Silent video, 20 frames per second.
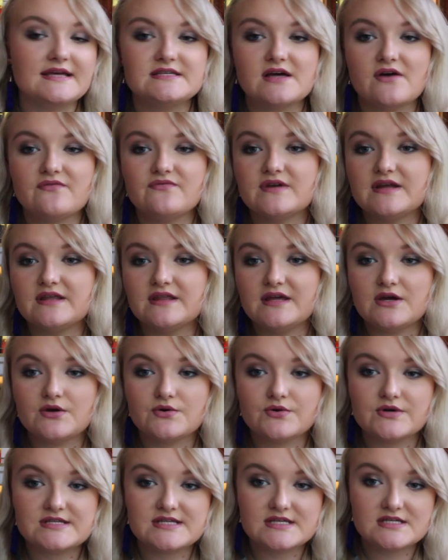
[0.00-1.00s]
It definitely
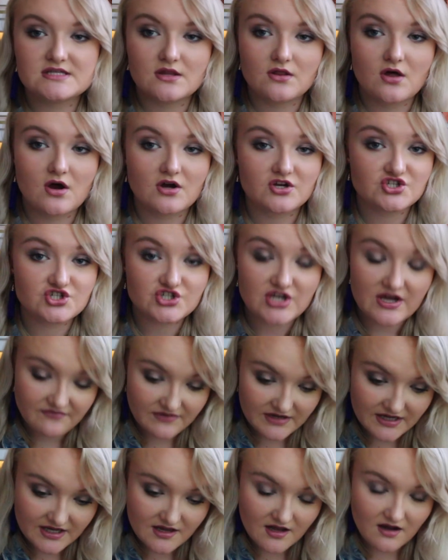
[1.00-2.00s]
increases the
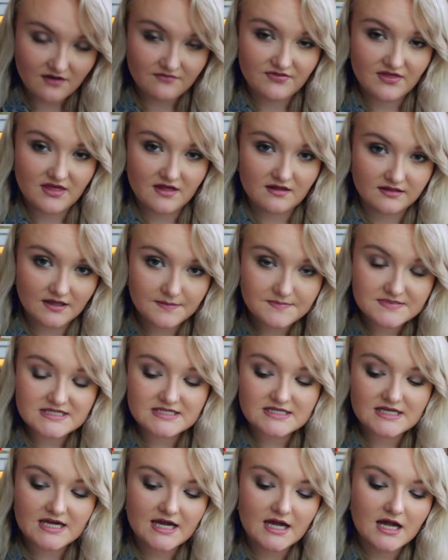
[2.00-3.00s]
longevity of the
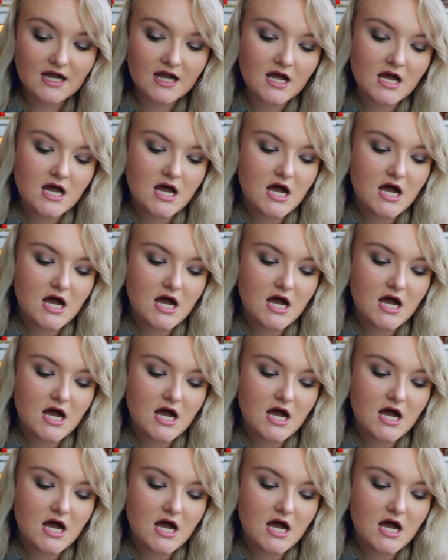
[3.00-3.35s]
lipstick.